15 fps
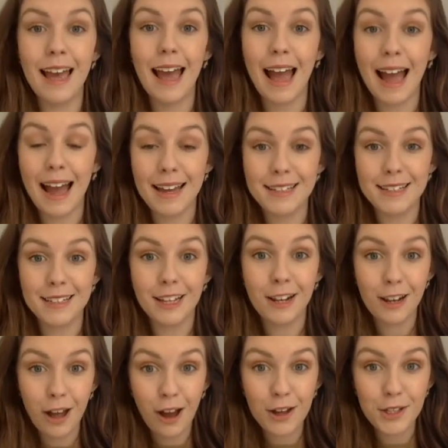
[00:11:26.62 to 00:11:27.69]
And the
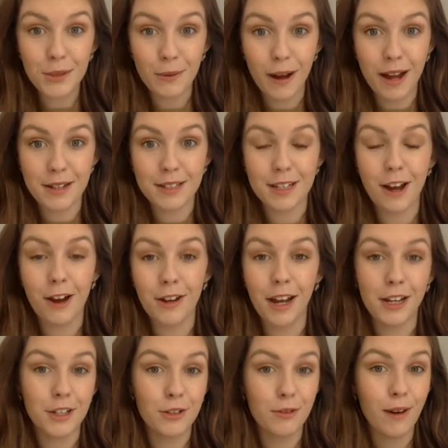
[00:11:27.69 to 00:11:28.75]
last word that I'd like
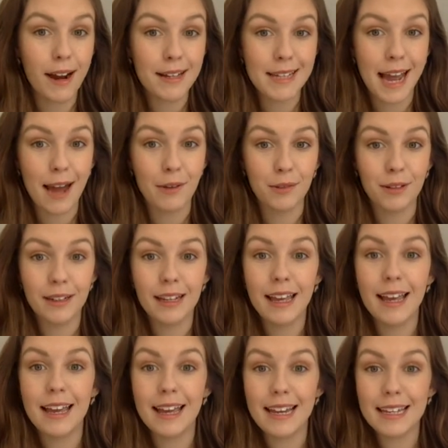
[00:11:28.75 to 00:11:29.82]
you to write down
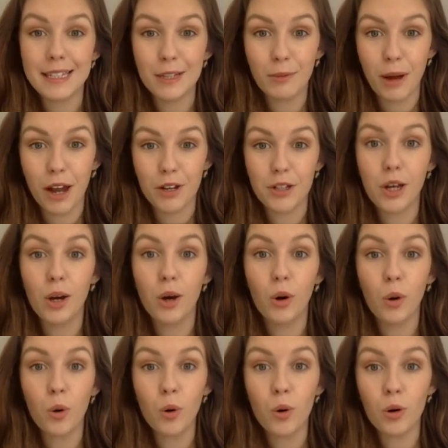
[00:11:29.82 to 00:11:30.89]
is the word
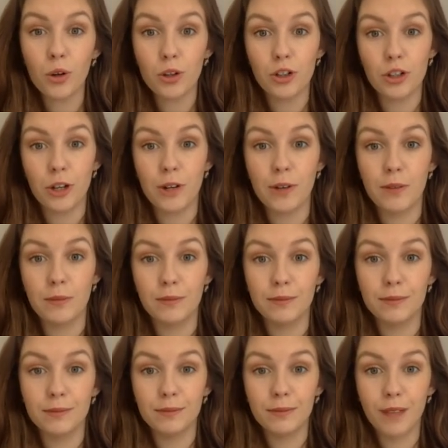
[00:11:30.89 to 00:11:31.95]
auction.
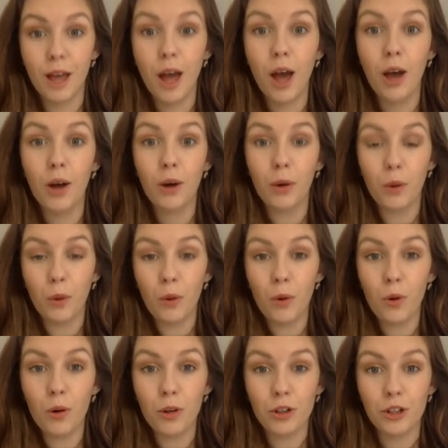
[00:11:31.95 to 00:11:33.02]

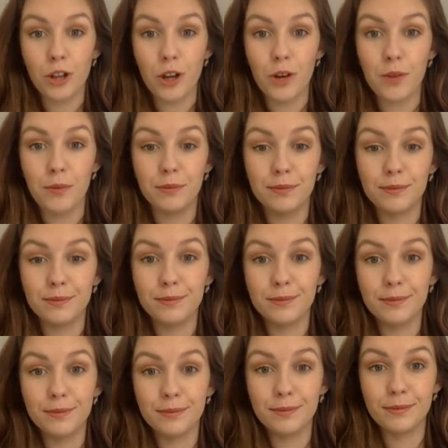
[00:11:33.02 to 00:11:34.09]
Auction.
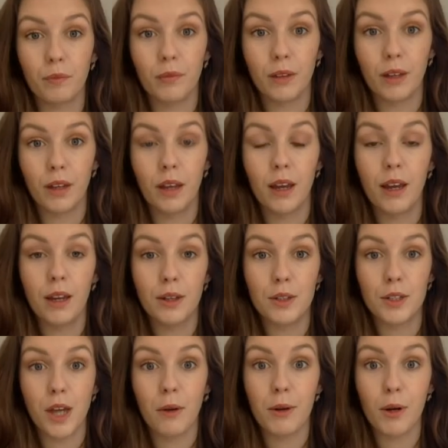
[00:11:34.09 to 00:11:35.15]

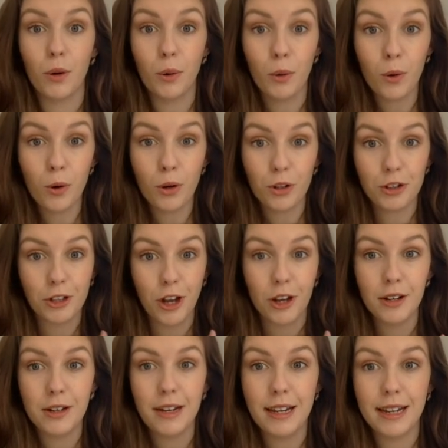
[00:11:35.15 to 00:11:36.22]
So an
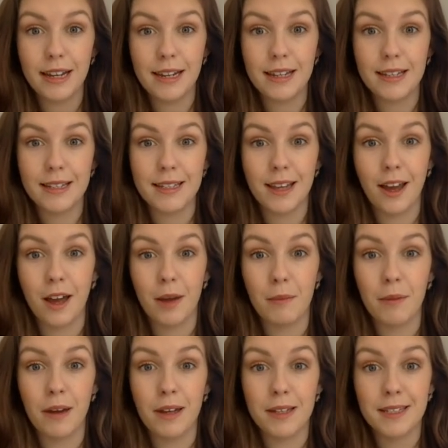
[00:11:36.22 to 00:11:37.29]
auction is
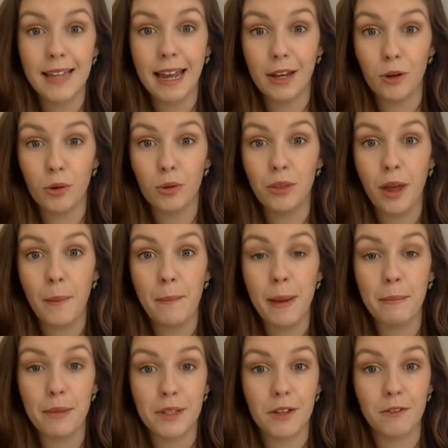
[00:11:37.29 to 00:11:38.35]
a sale that
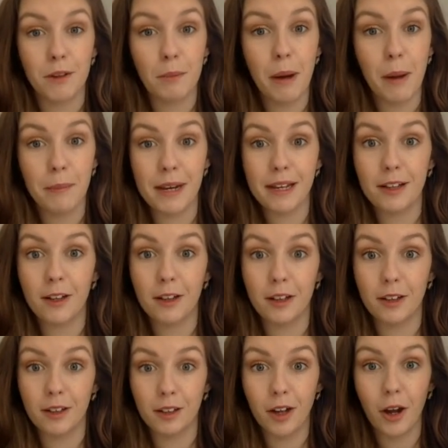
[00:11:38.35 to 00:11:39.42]
members of the public
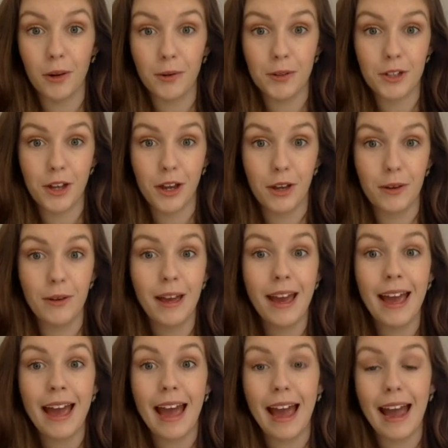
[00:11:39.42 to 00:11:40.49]
can go to,
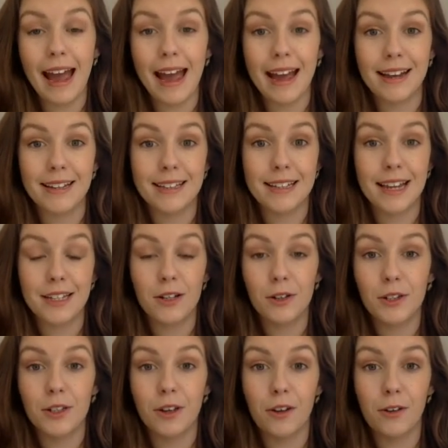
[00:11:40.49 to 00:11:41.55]
and there's
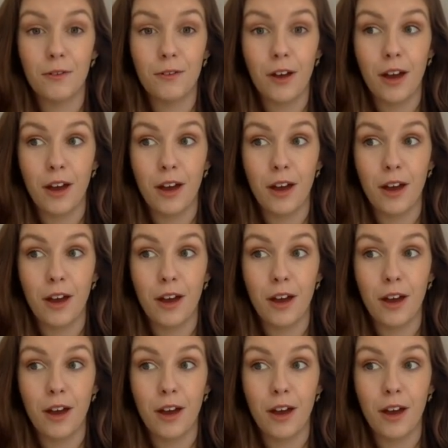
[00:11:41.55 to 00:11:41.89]
lots of